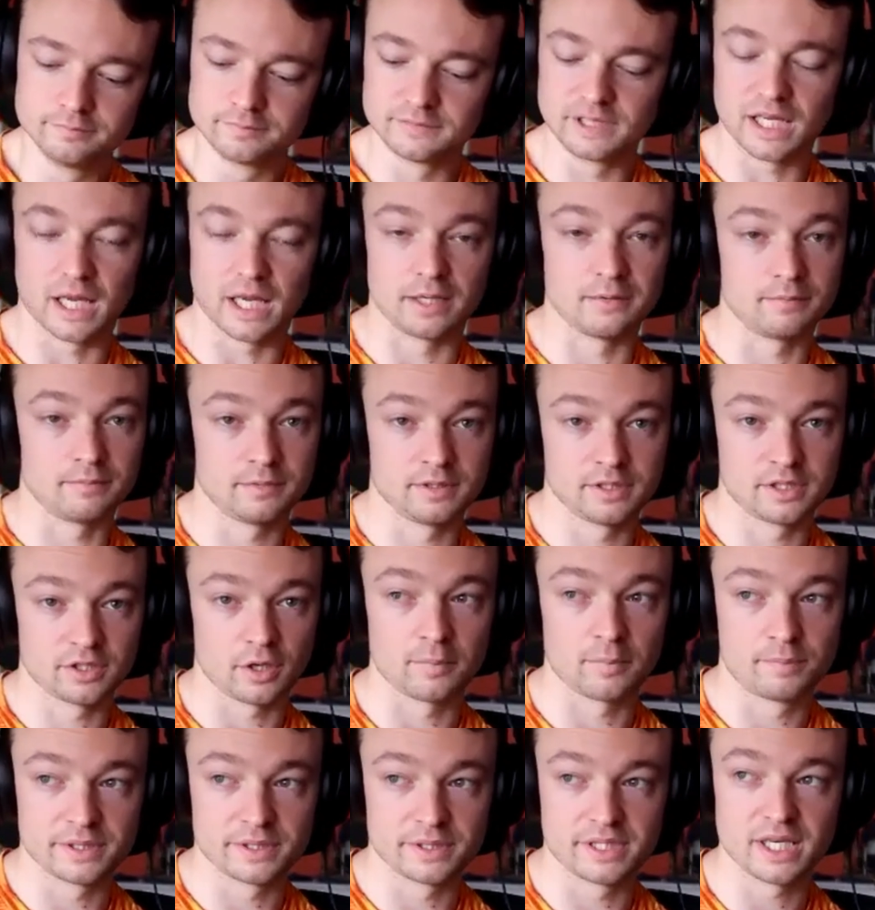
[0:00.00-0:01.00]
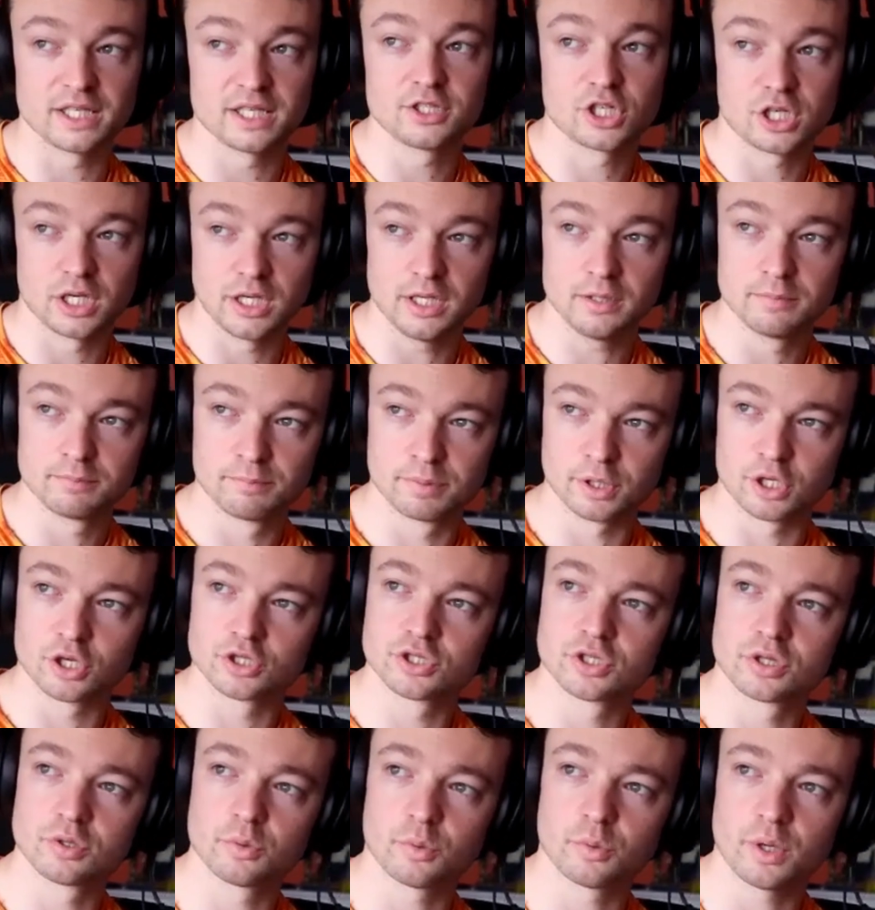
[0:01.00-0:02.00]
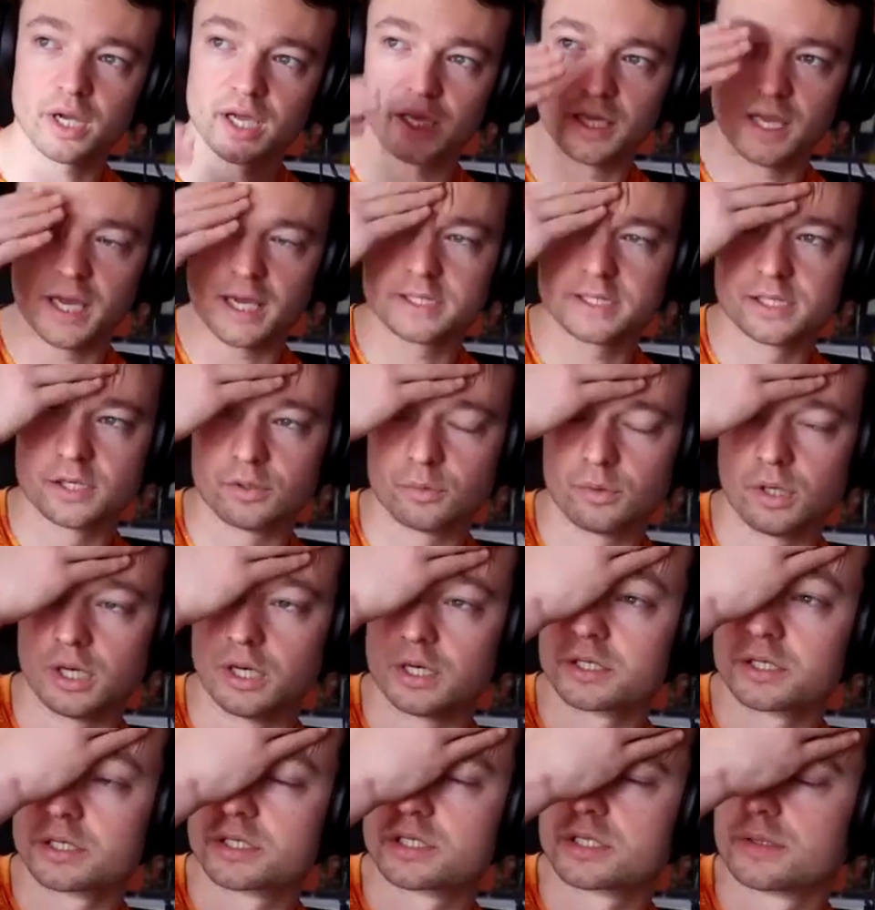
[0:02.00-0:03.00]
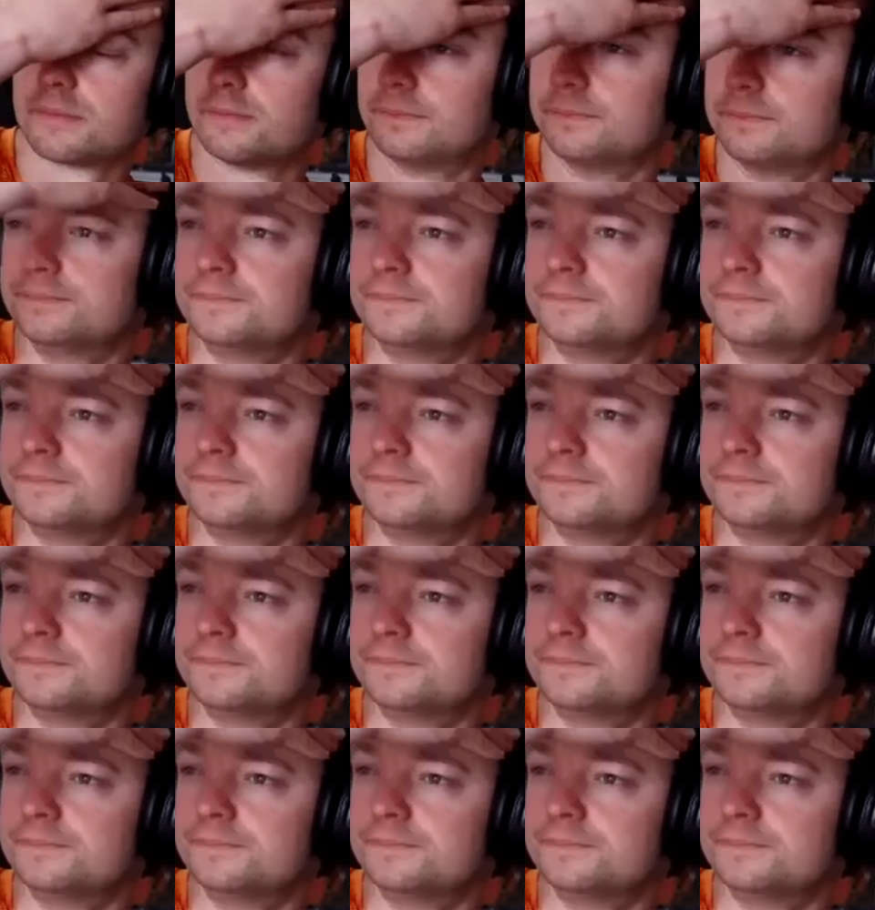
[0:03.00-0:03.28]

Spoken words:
And potentially, because of the way Excel works,